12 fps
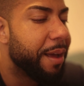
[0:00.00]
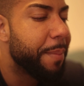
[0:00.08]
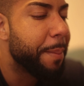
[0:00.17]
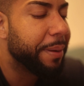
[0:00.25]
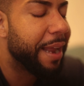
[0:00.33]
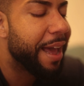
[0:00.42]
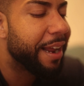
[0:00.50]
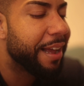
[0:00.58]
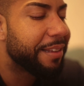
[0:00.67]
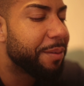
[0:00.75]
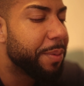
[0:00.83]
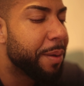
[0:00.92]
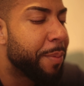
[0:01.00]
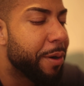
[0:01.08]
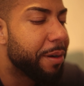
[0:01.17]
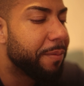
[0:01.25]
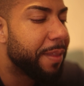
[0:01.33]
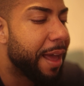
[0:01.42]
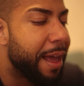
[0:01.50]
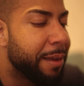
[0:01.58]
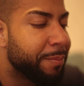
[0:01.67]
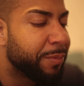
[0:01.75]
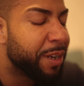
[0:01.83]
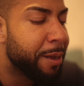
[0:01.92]
I'm glad I got to be a part of
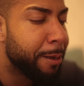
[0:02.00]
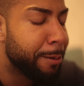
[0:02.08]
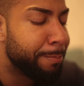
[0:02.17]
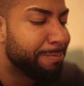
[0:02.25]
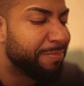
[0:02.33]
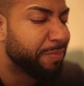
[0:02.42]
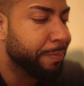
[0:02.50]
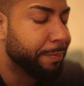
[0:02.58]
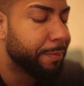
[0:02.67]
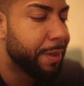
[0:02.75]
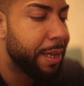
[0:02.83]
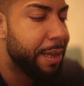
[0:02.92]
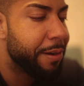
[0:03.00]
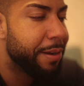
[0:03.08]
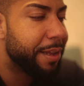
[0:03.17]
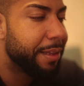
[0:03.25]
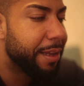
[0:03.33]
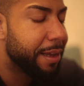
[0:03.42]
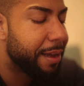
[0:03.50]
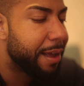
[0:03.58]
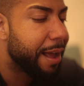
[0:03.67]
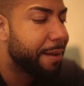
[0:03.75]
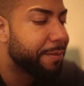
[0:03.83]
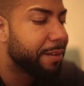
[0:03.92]
that. Here in India,
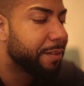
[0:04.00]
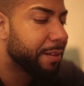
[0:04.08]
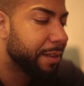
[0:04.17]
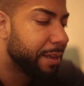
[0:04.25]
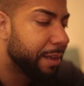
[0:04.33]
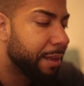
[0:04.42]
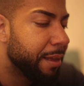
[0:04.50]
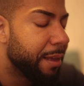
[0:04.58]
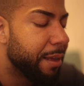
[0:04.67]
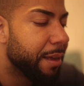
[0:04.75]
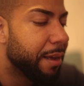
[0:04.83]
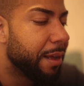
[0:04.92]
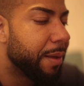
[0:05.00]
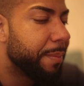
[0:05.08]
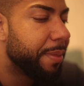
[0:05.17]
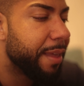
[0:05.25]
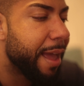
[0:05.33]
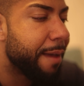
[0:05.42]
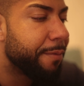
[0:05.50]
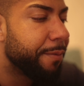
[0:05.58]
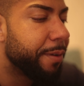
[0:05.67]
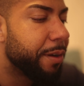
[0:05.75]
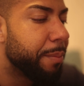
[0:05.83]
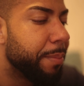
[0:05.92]
obviously, they have a
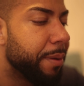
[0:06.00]
very